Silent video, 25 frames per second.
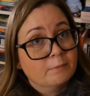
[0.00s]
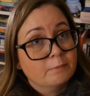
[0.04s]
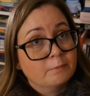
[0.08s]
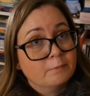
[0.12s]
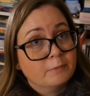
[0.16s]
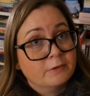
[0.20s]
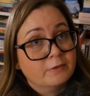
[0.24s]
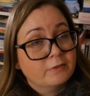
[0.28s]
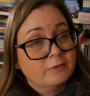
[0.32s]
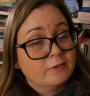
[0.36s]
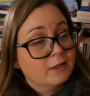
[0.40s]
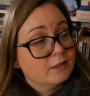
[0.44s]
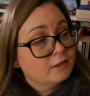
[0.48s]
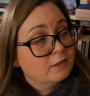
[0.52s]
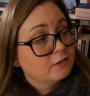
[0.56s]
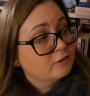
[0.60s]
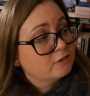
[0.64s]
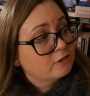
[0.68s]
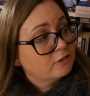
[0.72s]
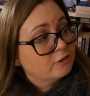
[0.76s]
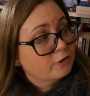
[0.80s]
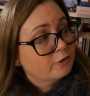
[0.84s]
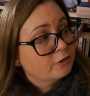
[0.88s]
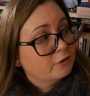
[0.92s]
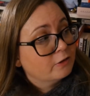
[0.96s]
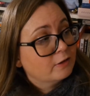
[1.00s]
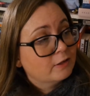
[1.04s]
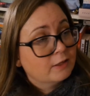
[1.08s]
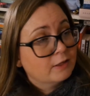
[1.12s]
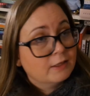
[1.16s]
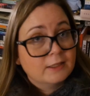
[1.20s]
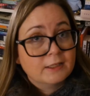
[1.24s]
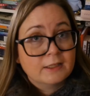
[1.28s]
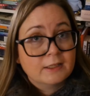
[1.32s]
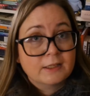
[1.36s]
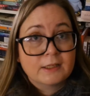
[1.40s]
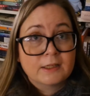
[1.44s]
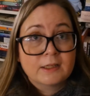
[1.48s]
But then
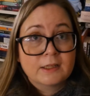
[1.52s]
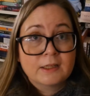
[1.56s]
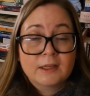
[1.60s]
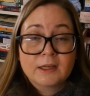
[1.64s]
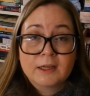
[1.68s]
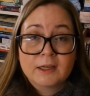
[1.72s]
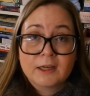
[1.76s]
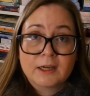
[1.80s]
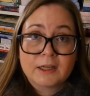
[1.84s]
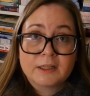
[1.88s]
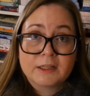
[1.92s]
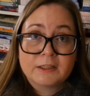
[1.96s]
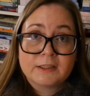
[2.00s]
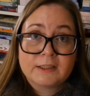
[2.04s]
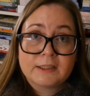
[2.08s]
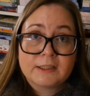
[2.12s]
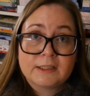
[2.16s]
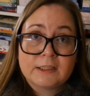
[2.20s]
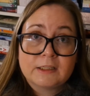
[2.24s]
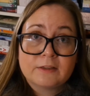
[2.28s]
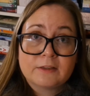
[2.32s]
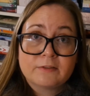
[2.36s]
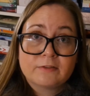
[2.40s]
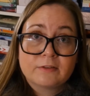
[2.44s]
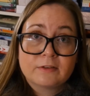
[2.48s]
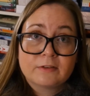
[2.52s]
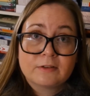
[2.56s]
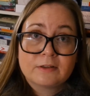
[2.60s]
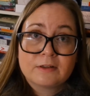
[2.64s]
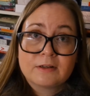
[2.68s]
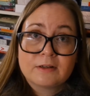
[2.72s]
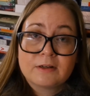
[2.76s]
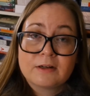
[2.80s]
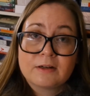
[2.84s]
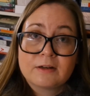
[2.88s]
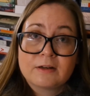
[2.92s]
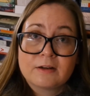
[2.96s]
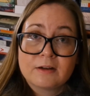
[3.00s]
suddenly an
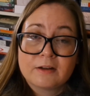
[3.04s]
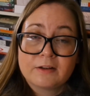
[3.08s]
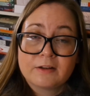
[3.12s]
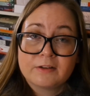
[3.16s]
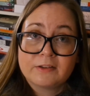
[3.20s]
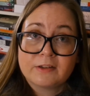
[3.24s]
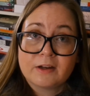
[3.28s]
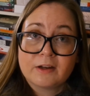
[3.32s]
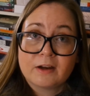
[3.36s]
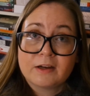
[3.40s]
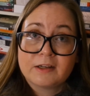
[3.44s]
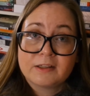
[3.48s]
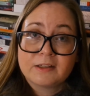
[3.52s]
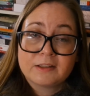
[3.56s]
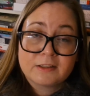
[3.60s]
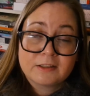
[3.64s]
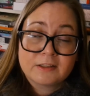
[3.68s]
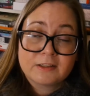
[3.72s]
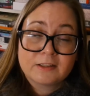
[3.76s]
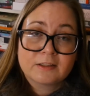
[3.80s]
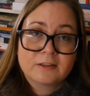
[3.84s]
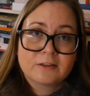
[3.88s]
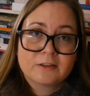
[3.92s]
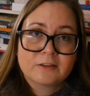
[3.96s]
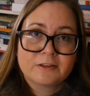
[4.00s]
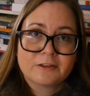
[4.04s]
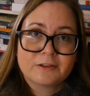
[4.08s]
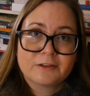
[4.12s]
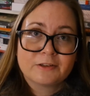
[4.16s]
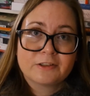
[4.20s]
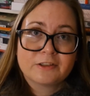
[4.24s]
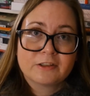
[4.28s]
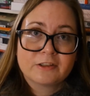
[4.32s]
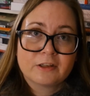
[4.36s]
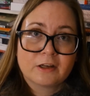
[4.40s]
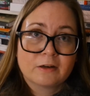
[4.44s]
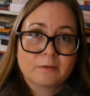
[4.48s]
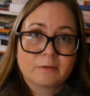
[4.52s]
evil knight
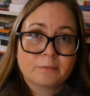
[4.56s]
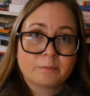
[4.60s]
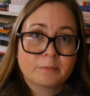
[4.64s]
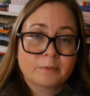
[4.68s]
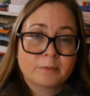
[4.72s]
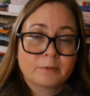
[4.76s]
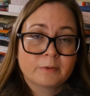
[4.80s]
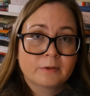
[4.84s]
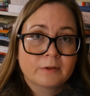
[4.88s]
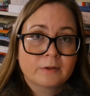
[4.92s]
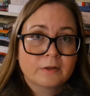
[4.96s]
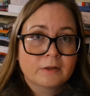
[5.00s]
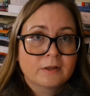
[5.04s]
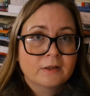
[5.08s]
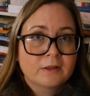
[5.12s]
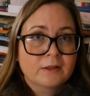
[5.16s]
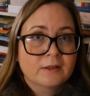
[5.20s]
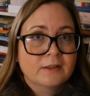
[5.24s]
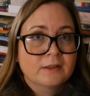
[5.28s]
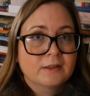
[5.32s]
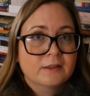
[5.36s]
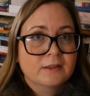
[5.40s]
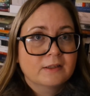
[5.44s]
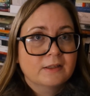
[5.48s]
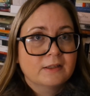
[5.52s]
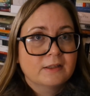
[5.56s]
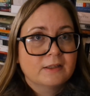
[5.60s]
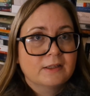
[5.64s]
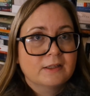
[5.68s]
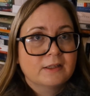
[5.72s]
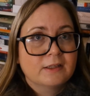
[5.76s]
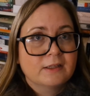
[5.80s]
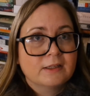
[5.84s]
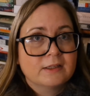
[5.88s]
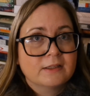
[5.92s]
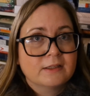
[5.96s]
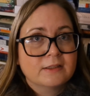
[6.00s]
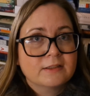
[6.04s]
turns up.
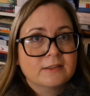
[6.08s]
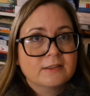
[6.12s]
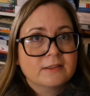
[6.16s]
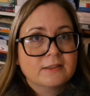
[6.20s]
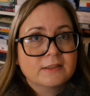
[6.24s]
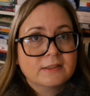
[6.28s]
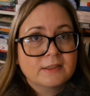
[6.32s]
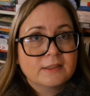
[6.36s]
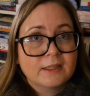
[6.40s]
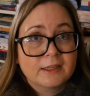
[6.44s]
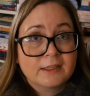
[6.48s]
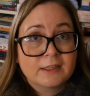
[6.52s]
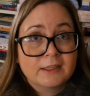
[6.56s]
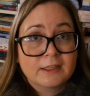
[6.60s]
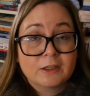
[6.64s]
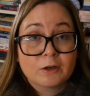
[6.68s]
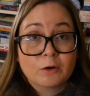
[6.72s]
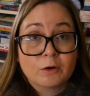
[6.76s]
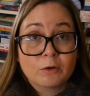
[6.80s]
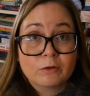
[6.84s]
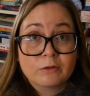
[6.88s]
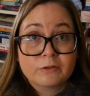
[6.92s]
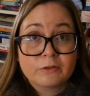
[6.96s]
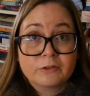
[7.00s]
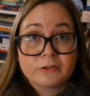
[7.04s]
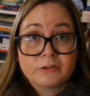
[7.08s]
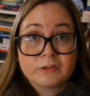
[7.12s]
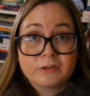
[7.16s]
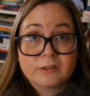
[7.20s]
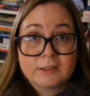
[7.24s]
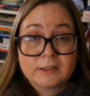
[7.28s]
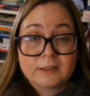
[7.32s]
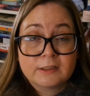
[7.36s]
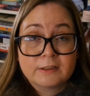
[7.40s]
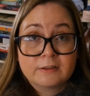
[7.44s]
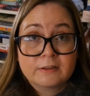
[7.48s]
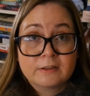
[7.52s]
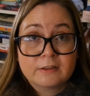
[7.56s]
He is taking all the
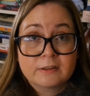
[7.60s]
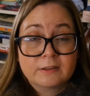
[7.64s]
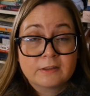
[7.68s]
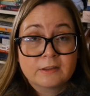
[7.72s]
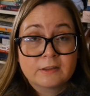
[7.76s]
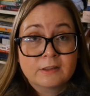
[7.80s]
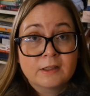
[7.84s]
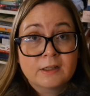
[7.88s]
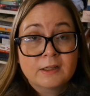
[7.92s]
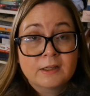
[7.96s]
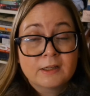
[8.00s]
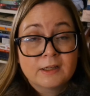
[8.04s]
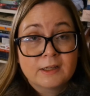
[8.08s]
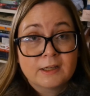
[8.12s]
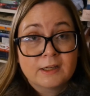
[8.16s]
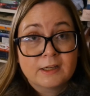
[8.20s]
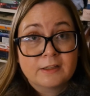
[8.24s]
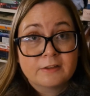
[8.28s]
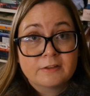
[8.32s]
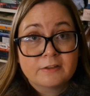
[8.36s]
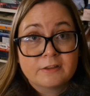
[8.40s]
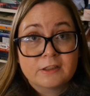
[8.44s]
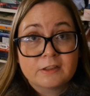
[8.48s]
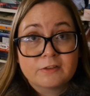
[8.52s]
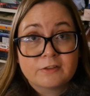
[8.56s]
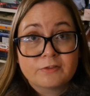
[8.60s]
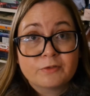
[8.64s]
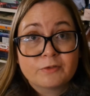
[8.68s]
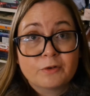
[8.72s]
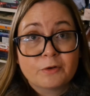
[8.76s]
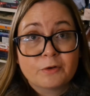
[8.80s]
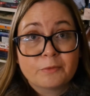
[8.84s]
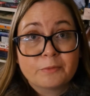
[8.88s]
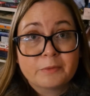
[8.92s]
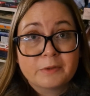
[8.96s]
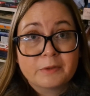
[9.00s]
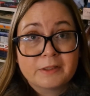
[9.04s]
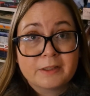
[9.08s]
children and
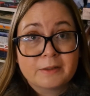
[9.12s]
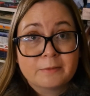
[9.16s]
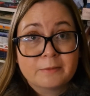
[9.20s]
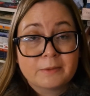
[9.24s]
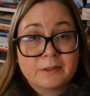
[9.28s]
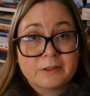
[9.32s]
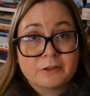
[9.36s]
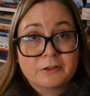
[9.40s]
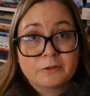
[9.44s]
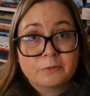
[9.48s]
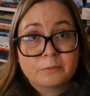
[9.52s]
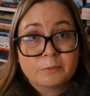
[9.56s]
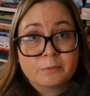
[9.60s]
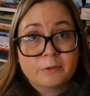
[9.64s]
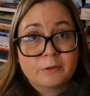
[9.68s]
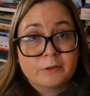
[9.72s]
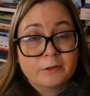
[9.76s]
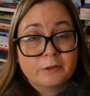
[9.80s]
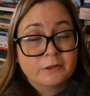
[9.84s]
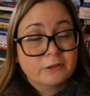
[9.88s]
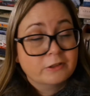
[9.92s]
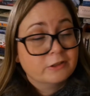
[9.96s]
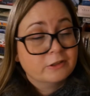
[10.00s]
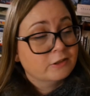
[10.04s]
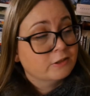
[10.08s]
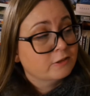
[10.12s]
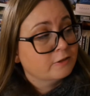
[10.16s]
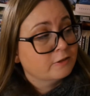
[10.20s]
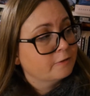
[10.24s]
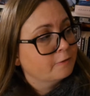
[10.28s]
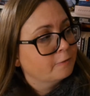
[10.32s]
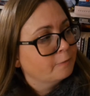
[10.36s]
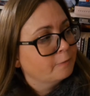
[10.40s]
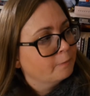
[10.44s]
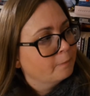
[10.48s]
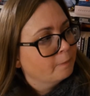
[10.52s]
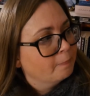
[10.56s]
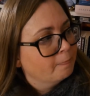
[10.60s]
transforming them into birds.
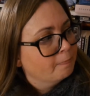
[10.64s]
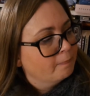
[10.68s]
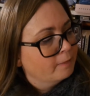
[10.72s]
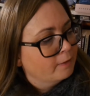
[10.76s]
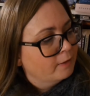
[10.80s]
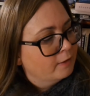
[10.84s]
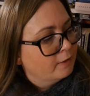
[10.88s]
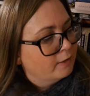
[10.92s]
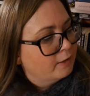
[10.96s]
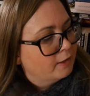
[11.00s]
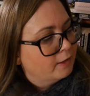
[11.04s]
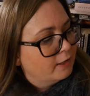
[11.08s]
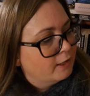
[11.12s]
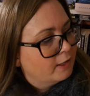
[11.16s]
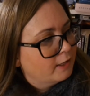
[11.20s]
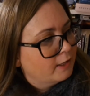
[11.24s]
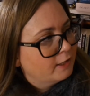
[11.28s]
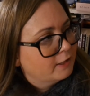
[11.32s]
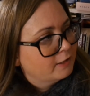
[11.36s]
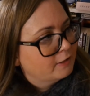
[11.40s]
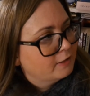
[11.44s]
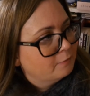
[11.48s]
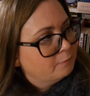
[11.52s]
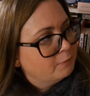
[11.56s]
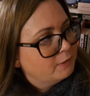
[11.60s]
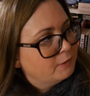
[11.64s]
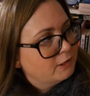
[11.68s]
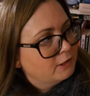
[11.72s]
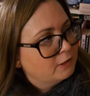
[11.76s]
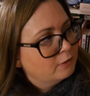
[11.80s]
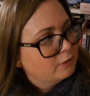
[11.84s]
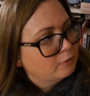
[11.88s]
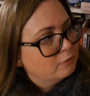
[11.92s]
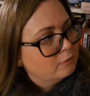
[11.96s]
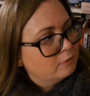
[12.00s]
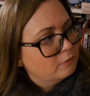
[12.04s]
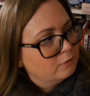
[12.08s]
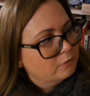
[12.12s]
And
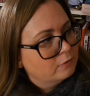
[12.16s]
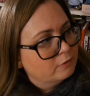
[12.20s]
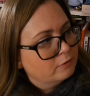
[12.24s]
Mio,